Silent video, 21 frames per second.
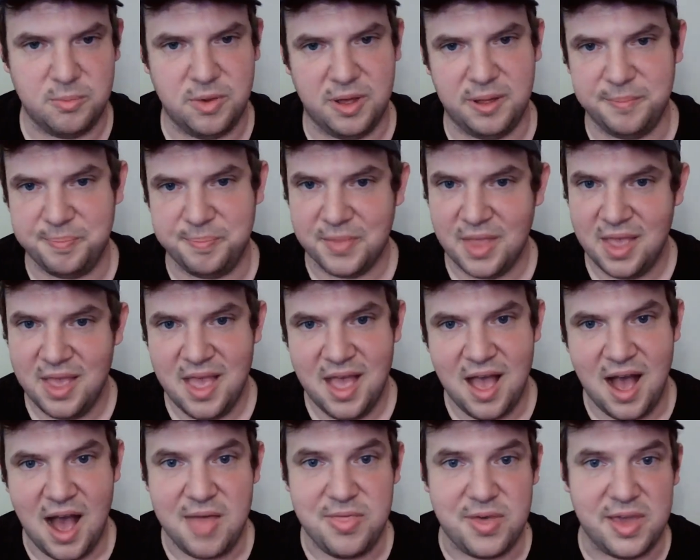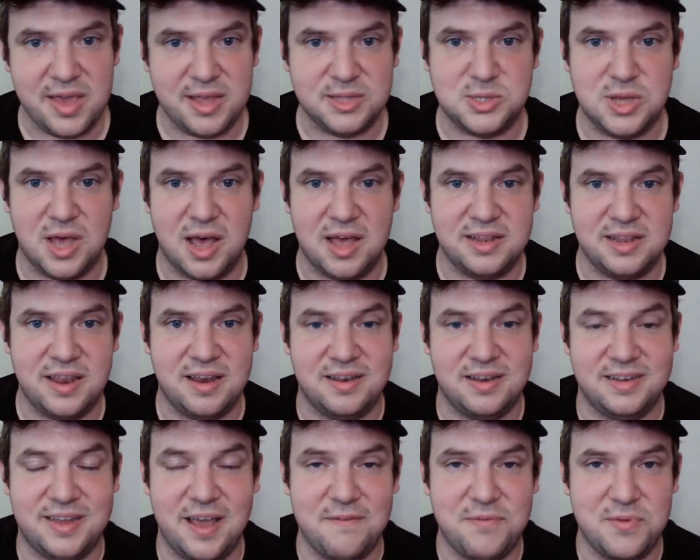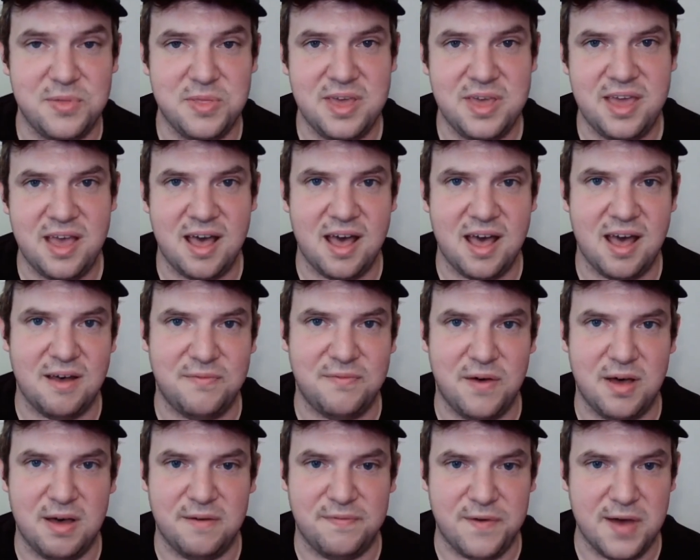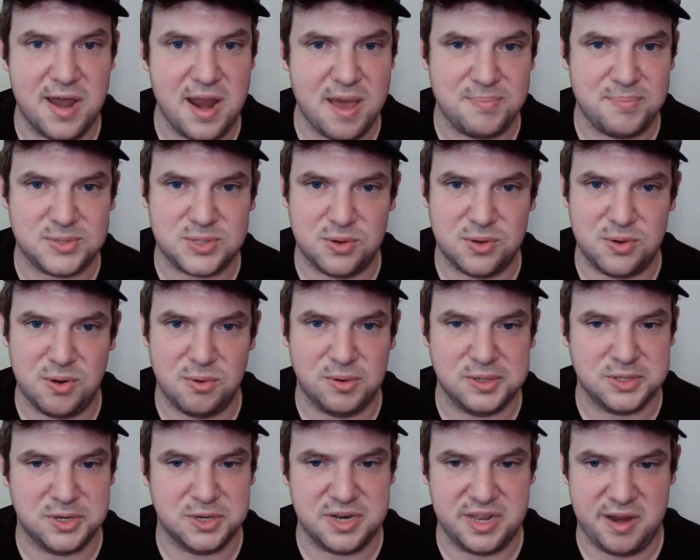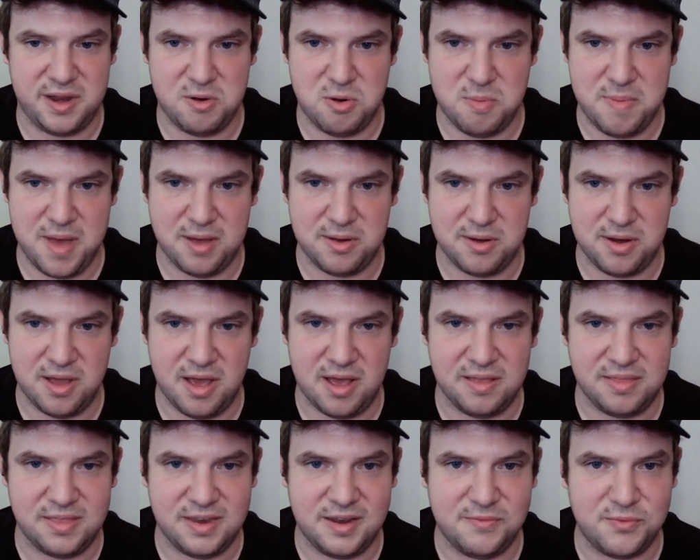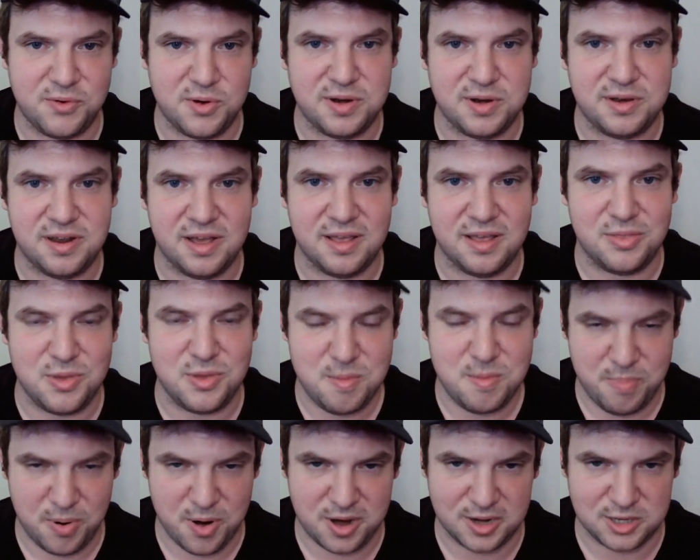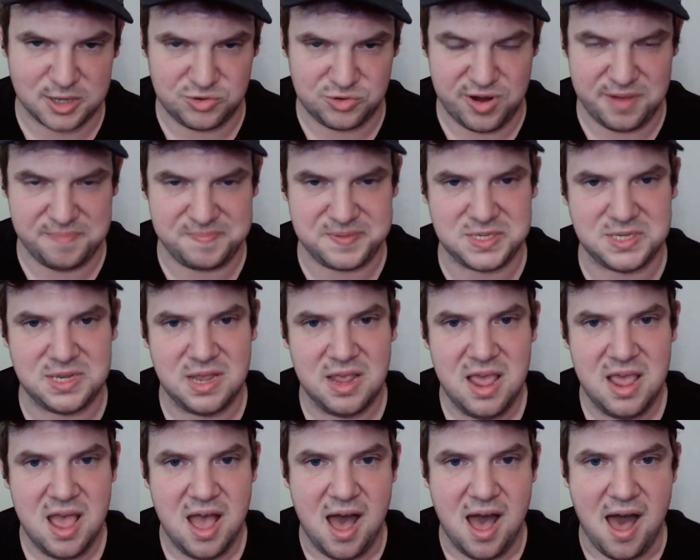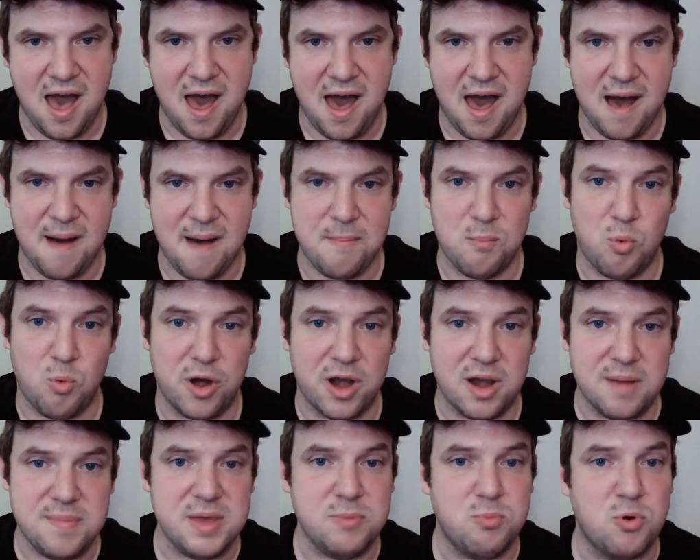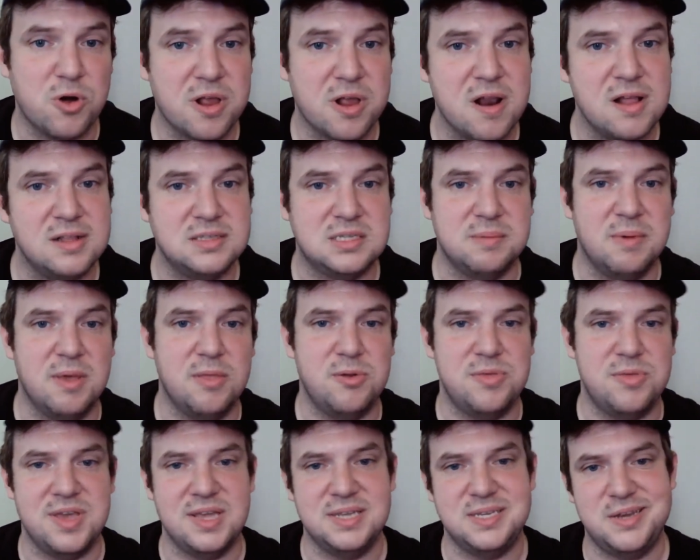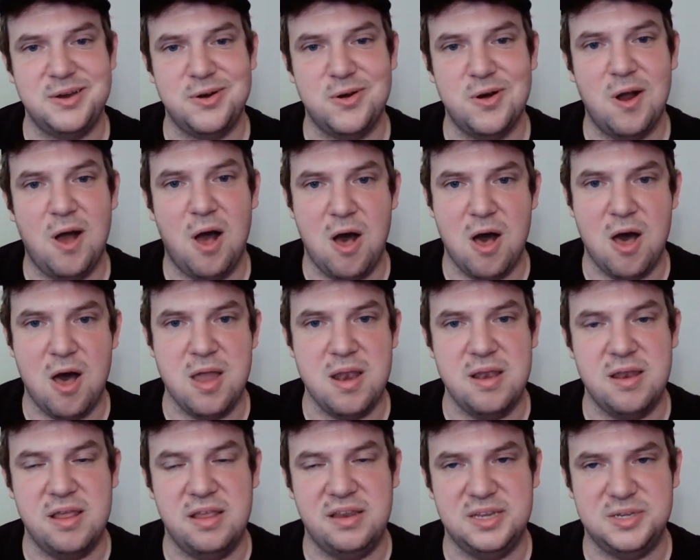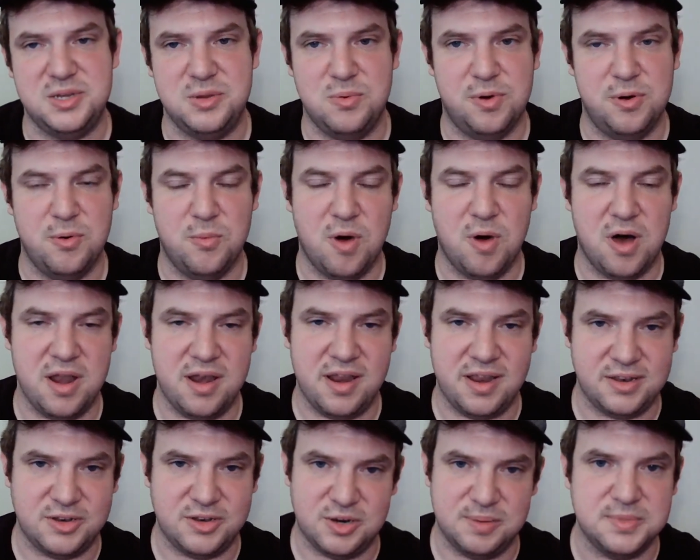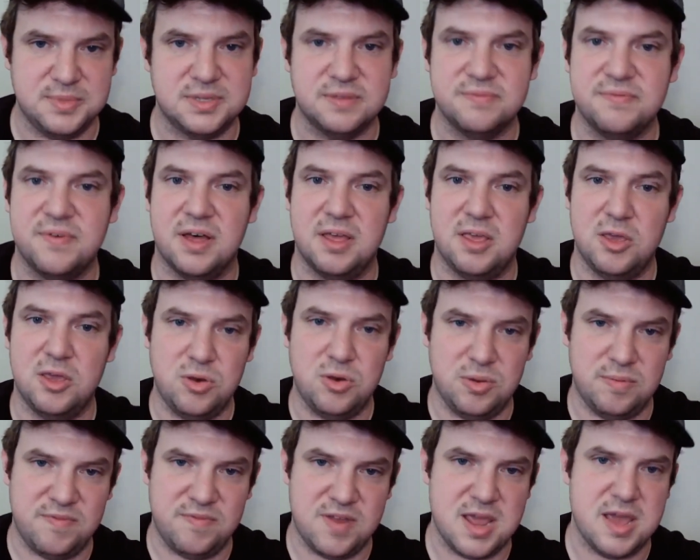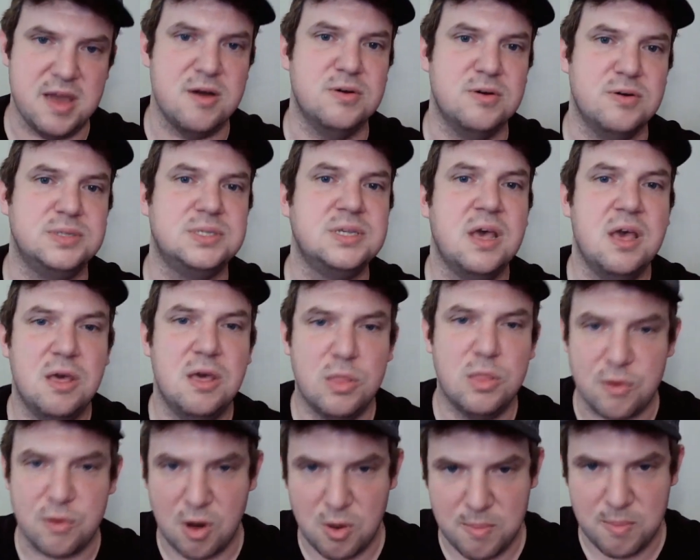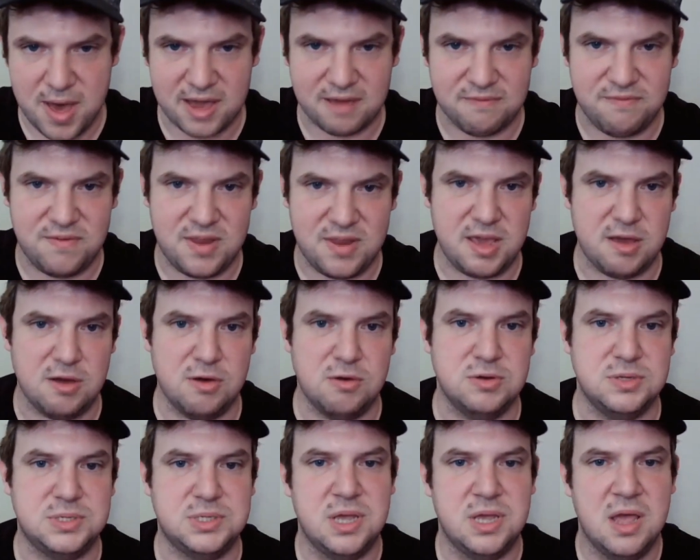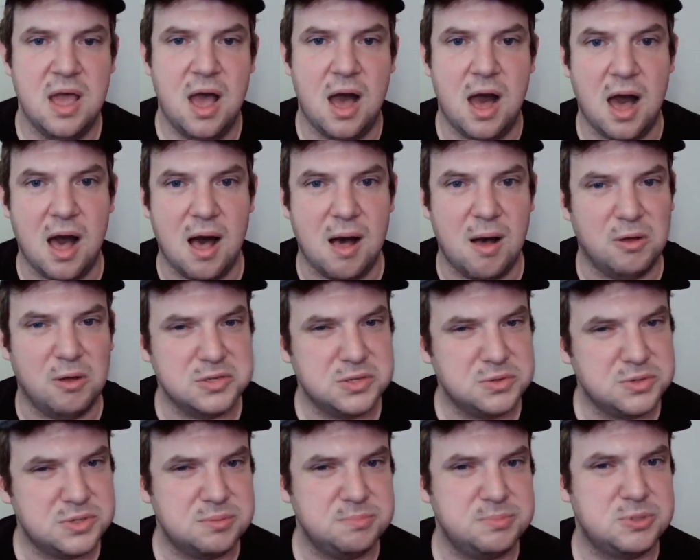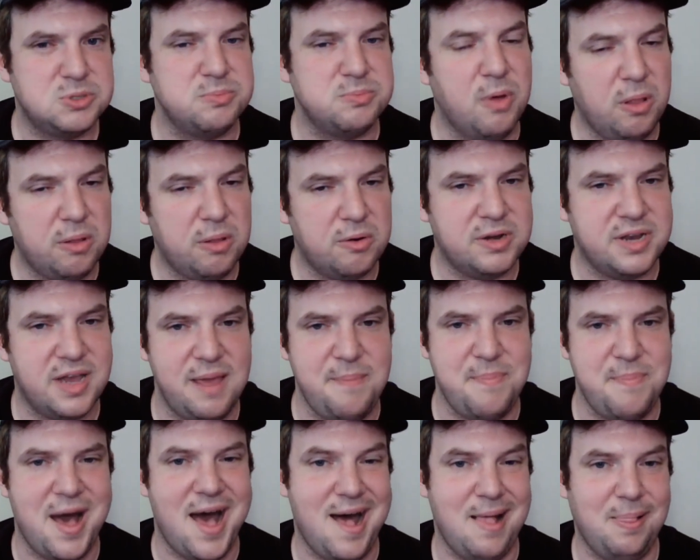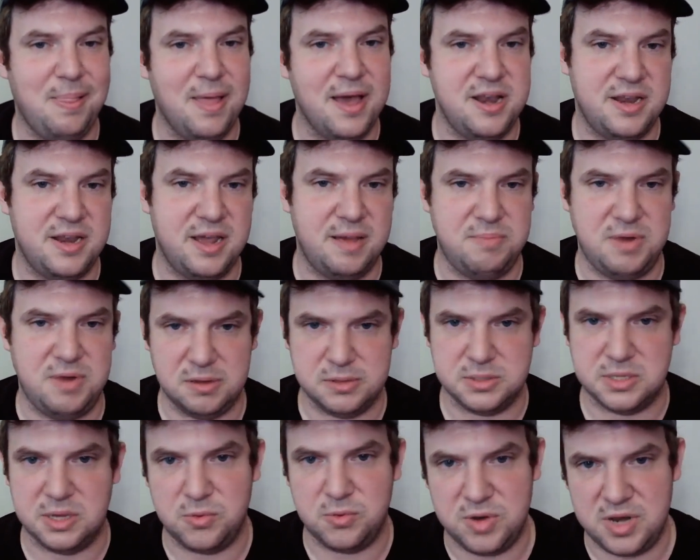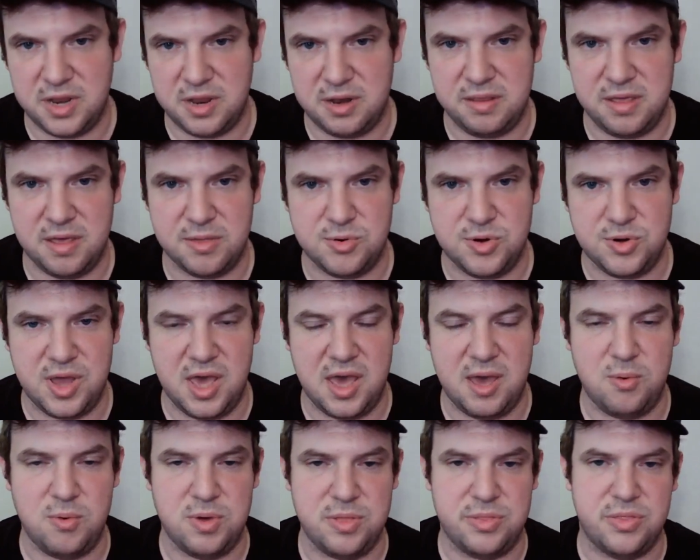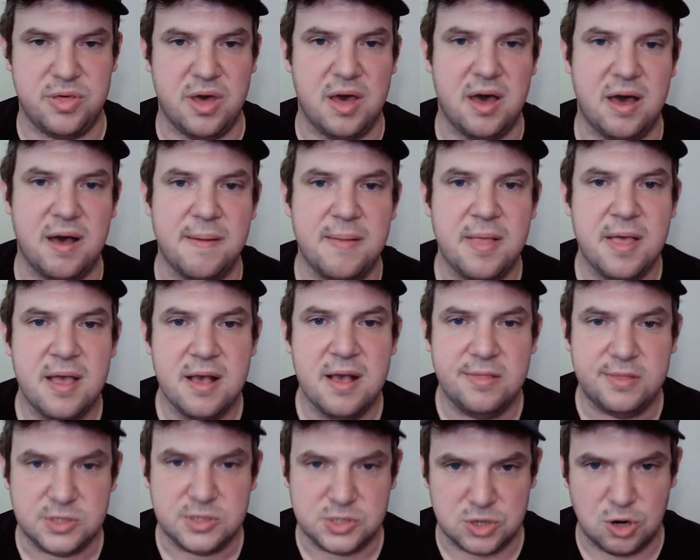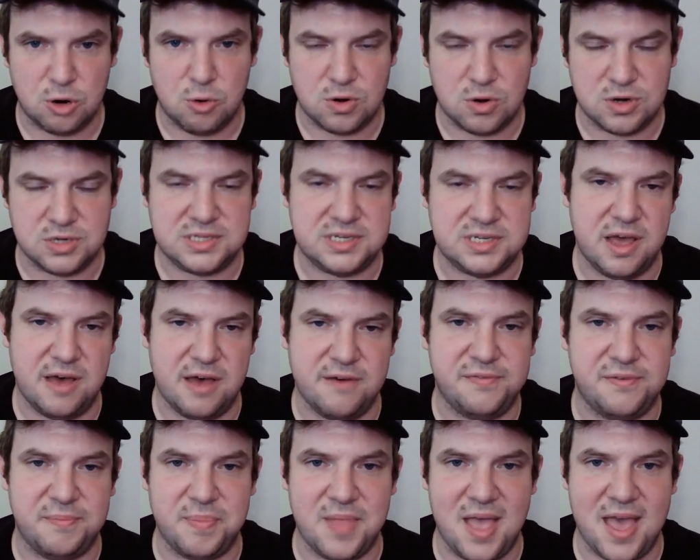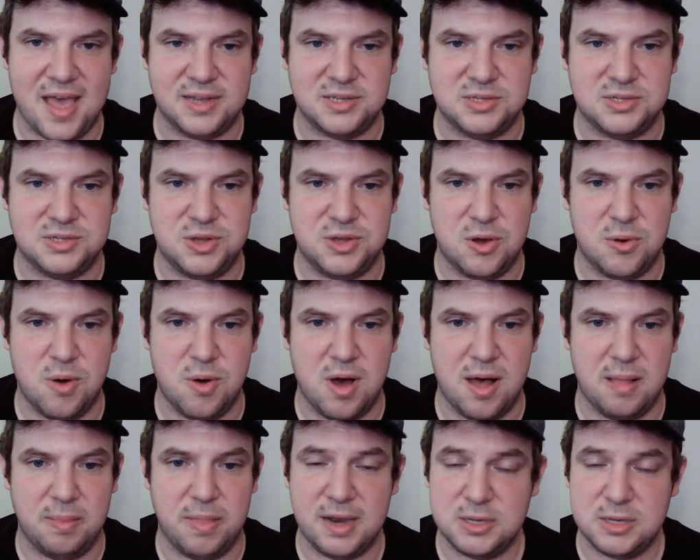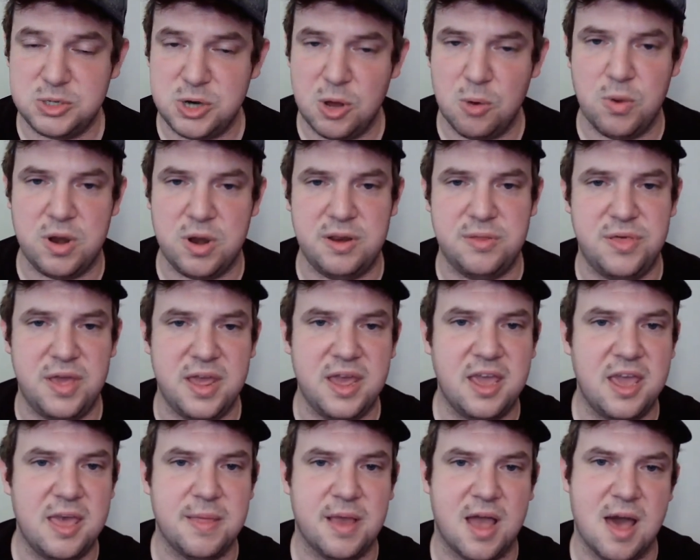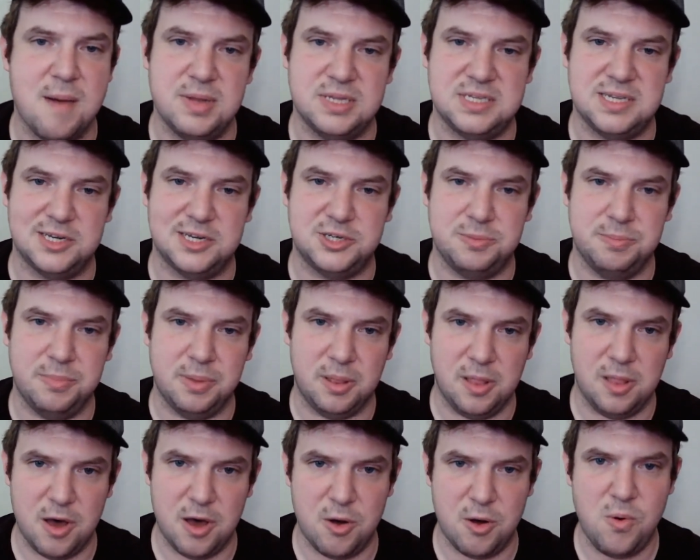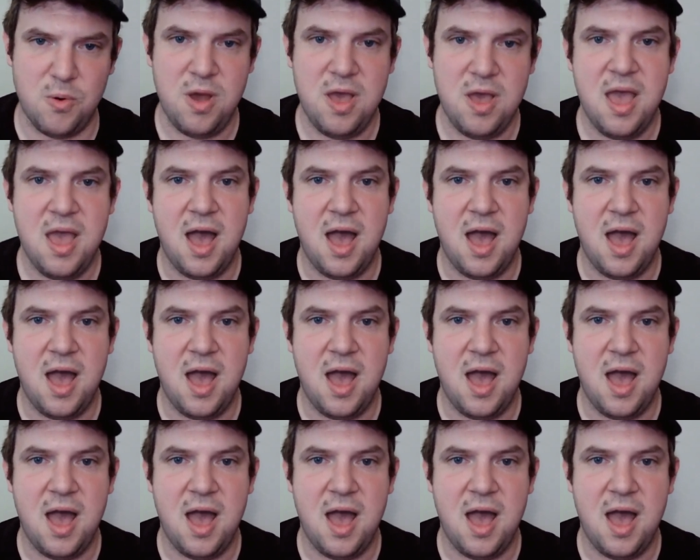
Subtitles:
Well, I think it's definitely a fun episode. Always good to hear about the different theme park trips. We're going to be working on some other things here on Disney 101 in terms of YouTube videos, throwback videos. Also some smaller type hotline type deals like we did the other day with the Star Wars stuff. And so let us know what you think in the comment section below.